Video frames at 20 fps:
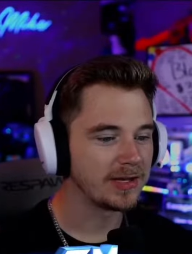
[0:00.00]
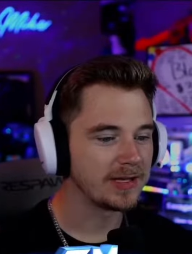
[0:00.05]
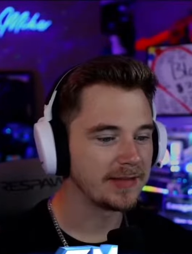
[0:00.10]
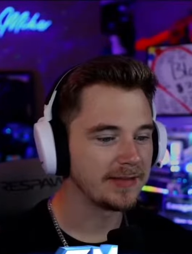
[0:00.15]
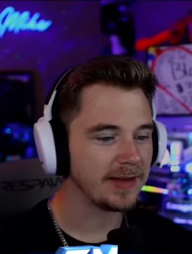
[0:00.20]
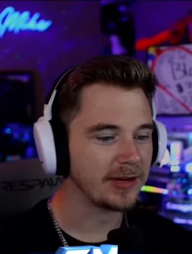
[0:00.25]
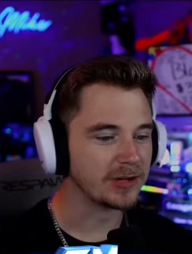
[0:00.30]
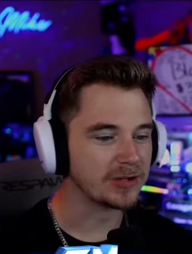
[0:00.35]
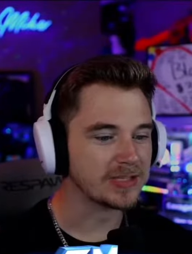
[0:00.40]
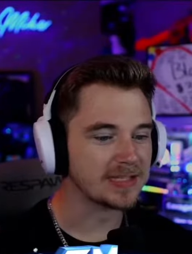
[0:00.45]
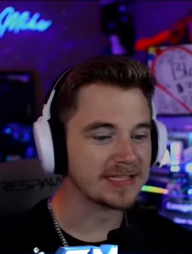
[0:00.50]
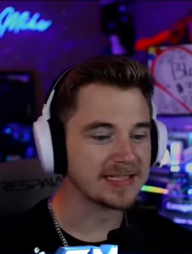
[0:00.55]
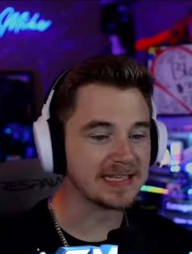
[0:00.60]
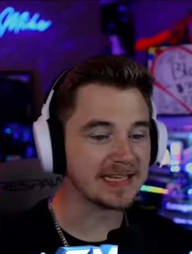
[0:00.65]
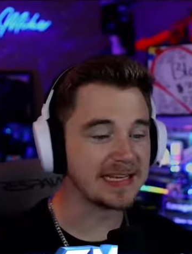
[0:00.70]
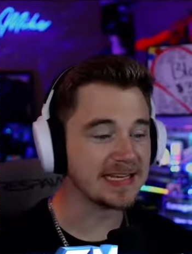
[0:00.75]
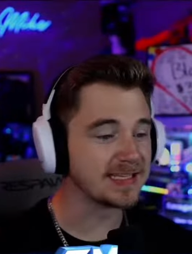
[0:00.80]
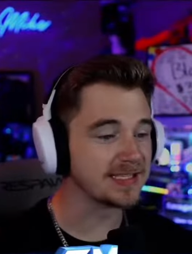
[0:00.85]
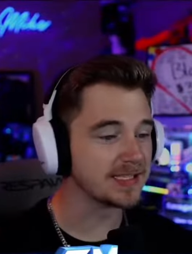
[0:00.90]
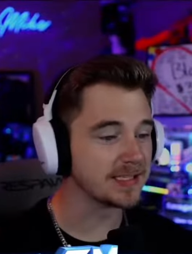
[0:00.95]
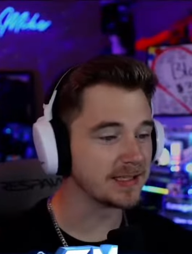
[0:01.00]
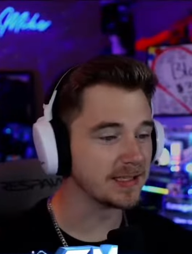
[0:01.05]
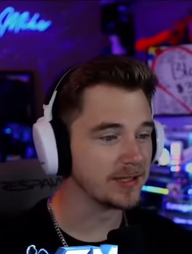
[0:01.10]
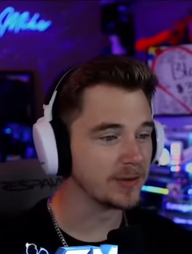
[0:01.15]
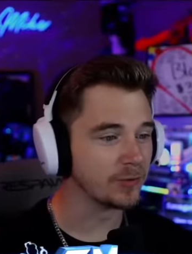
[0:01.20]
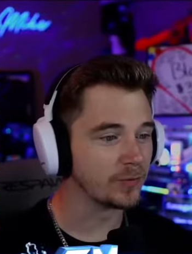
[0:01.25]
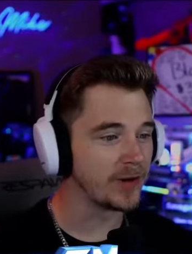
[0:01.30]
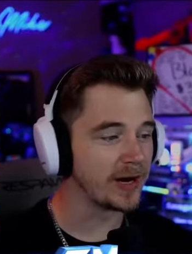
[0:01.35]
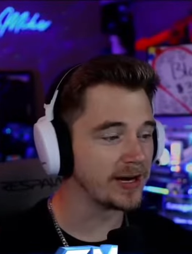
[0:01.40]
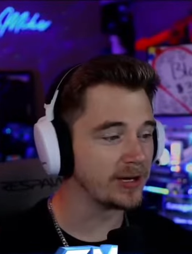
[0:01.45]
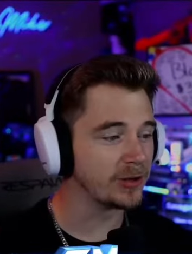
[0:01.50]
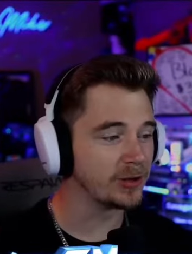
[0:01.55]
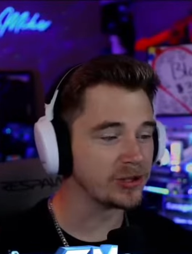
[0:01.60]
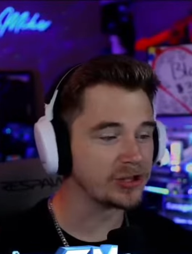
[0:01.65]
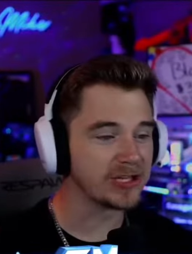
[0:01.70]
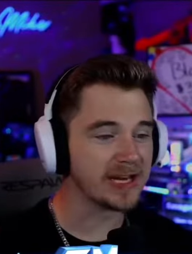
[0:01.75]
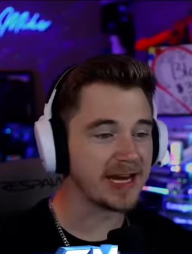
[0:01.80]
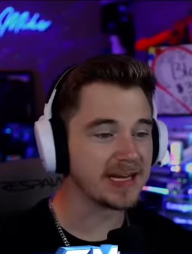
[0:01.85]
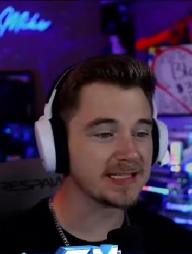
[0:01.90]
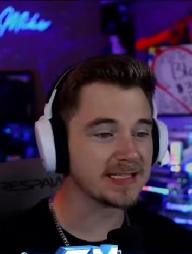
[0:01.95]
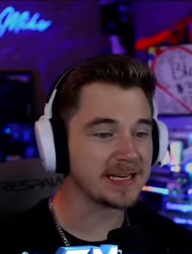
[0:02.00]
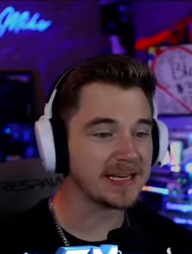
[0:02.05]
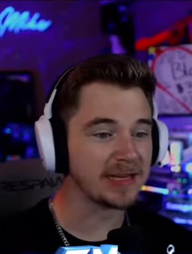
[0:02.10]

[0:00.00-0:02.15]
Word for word: There's six regular chests and